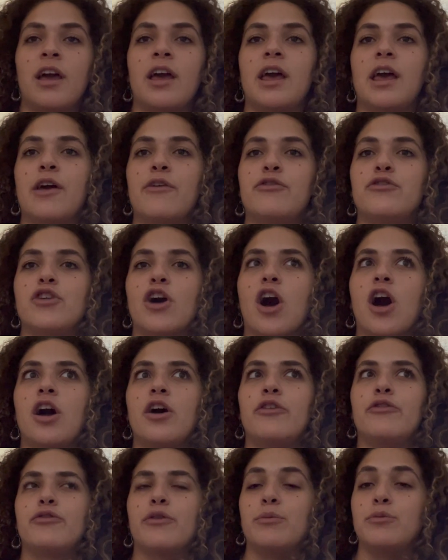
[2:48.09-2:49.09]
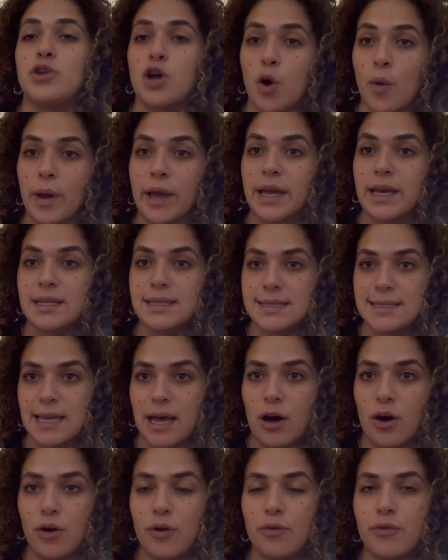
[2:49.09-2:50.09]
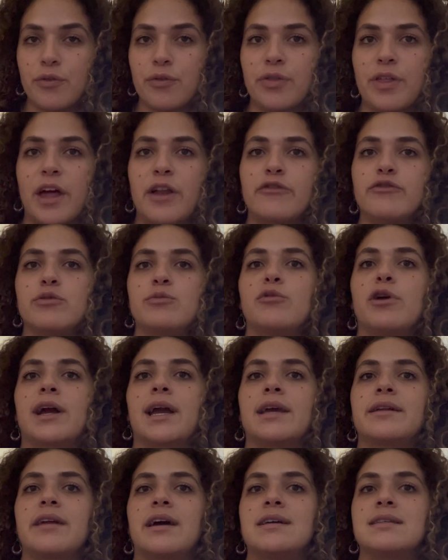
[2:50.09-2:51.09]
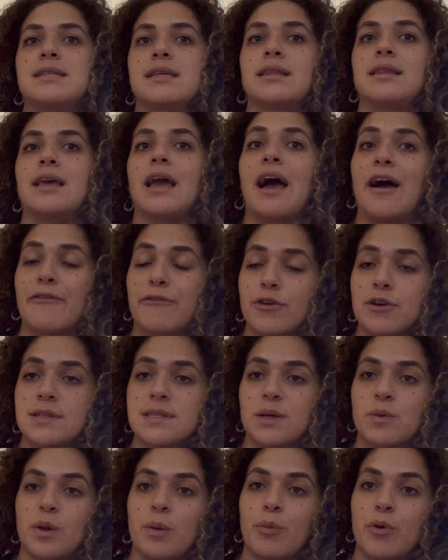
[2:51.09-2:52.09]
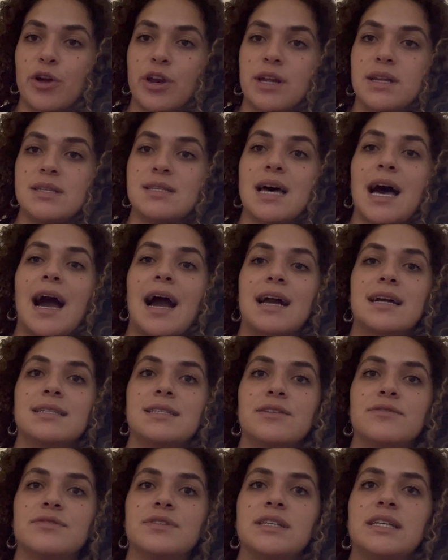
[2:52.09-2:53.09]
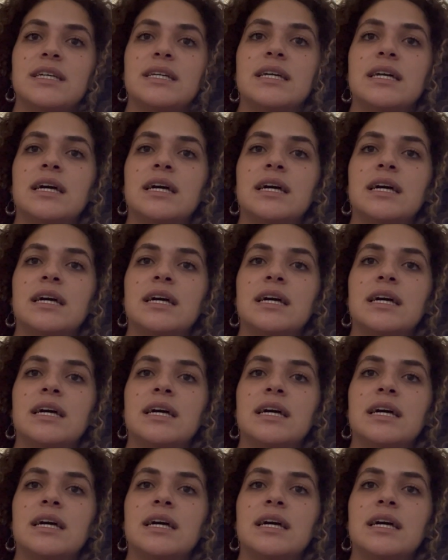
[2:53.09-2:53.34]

if not from knowing itself, then from recognizing the efforts that we put in to actively,